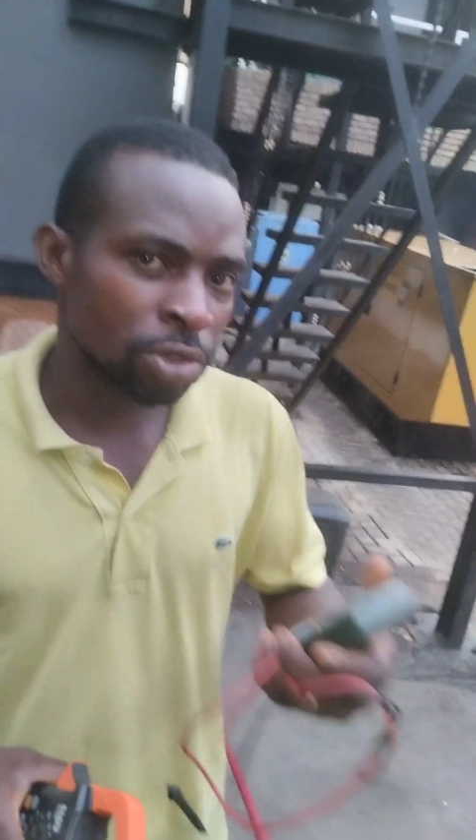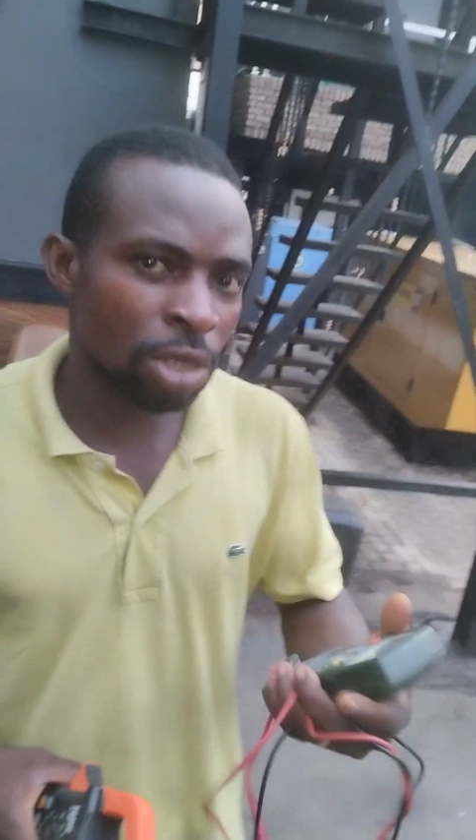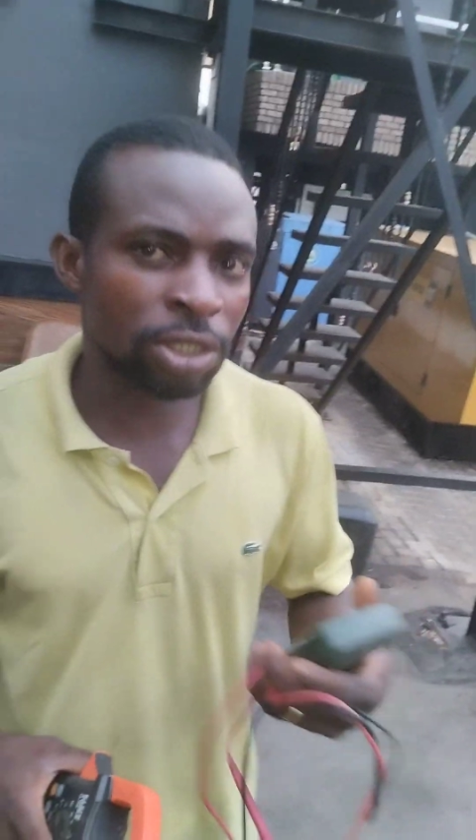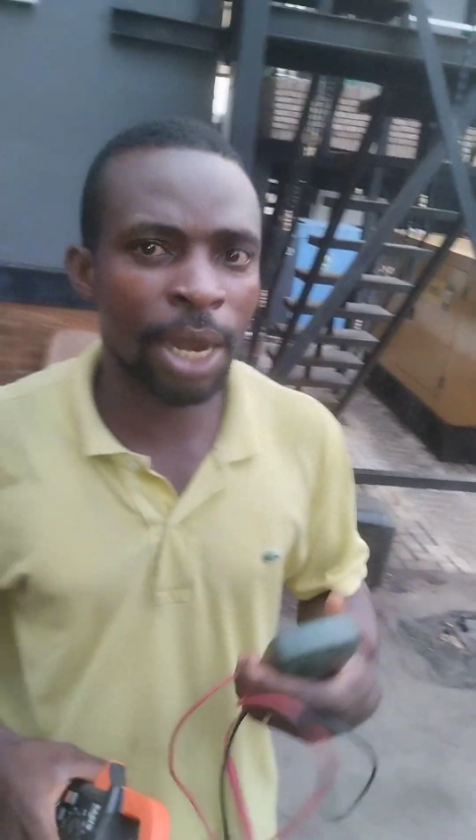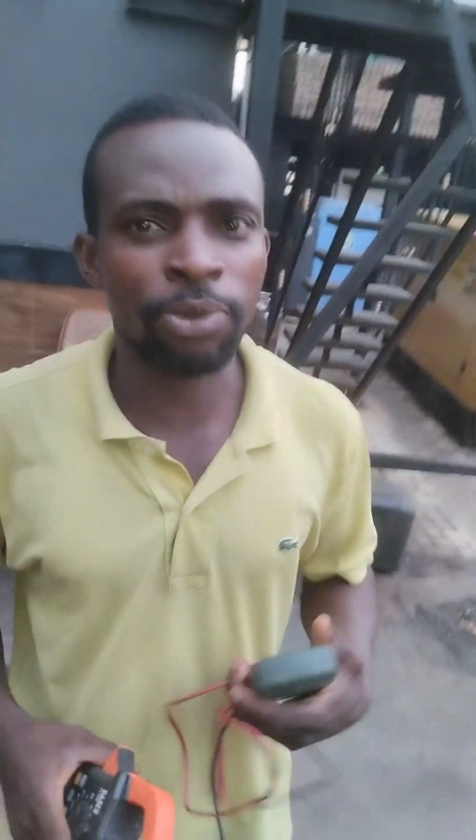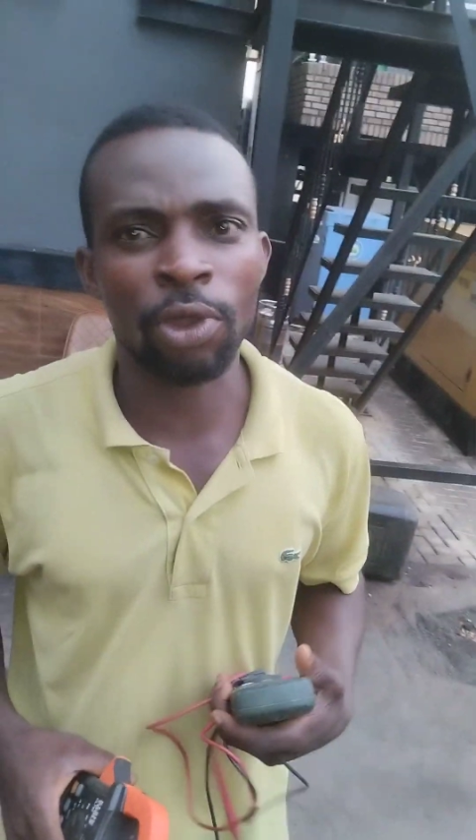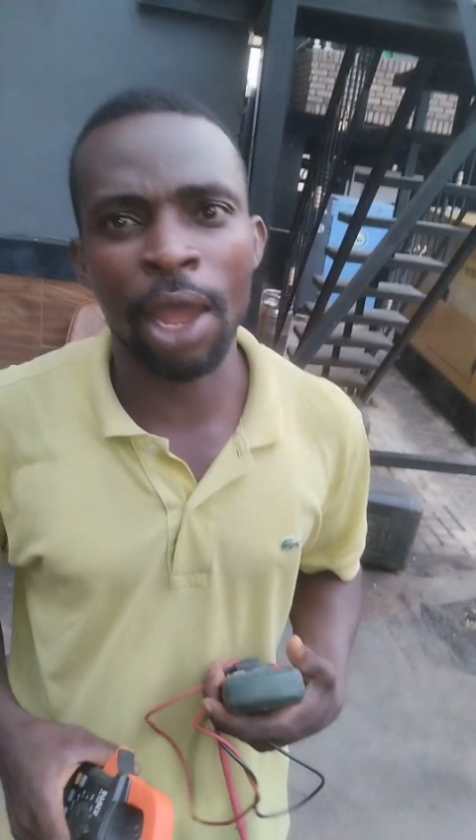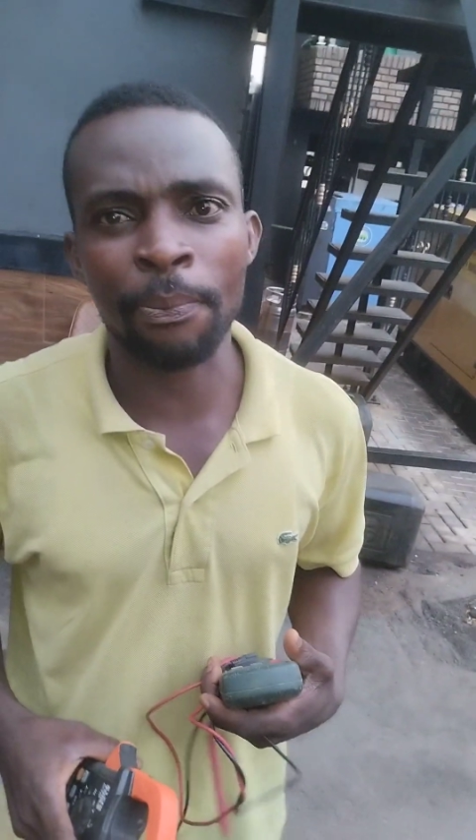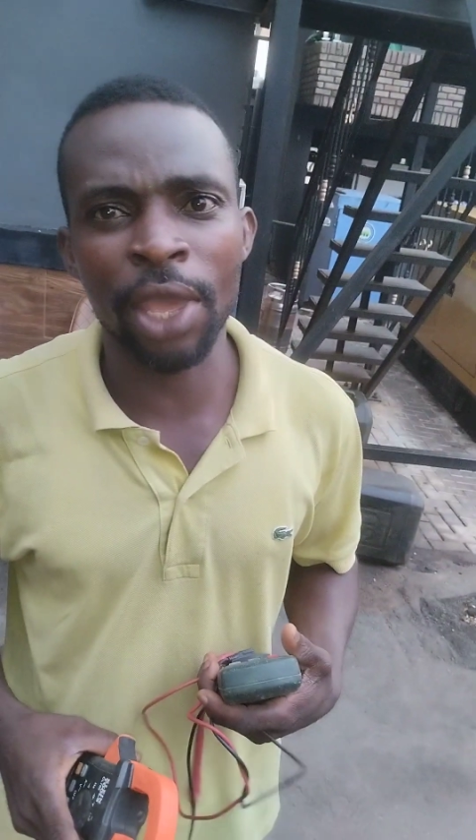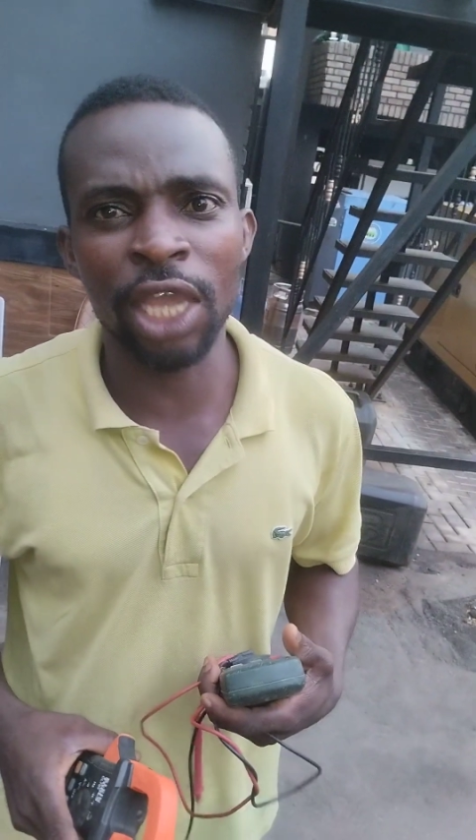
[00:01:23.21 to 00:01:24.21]
subscribe to
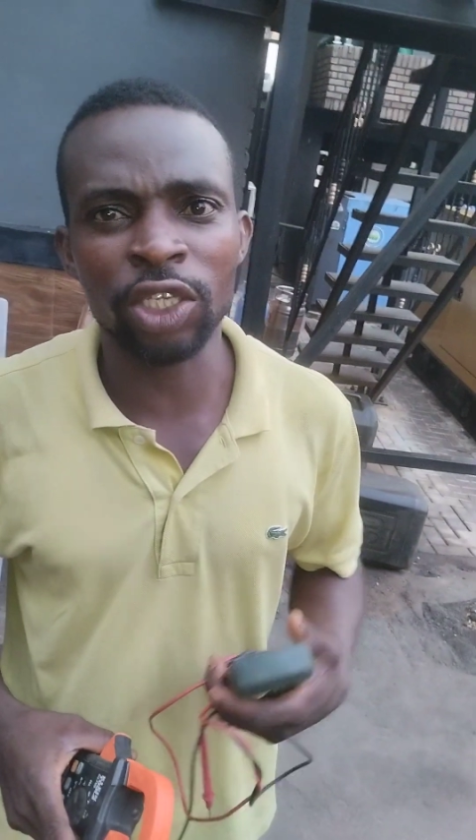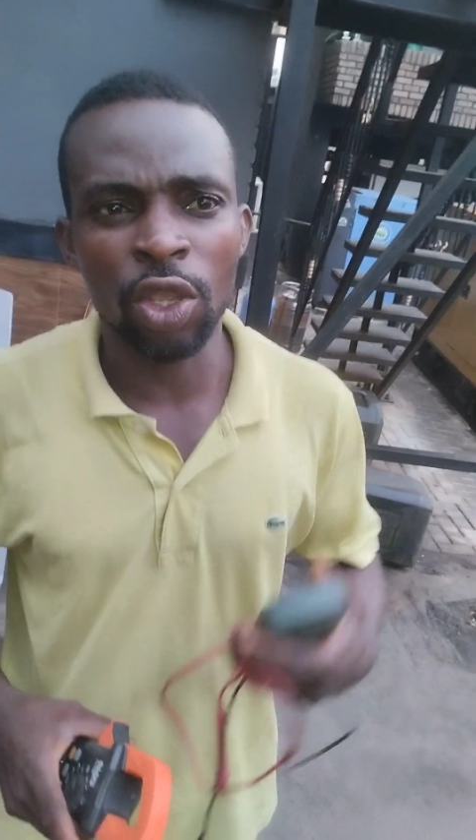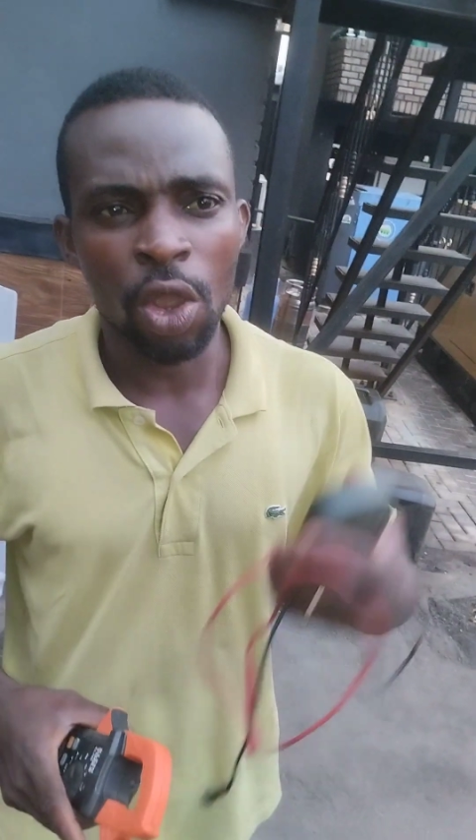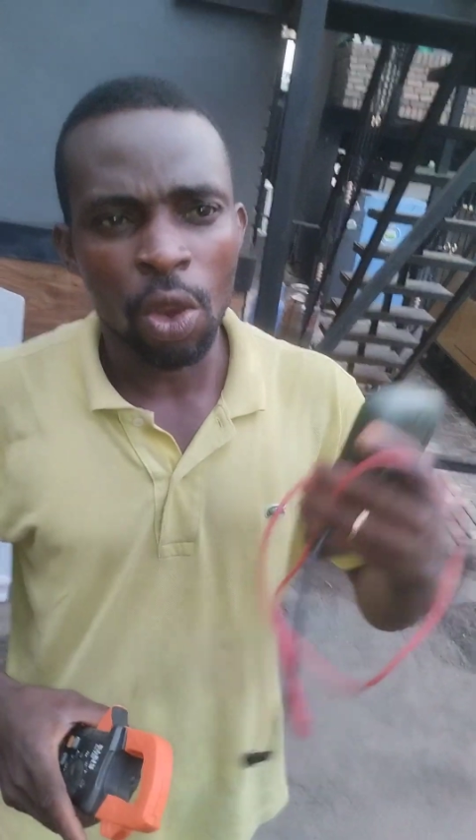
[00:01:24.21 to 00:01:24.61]
our page.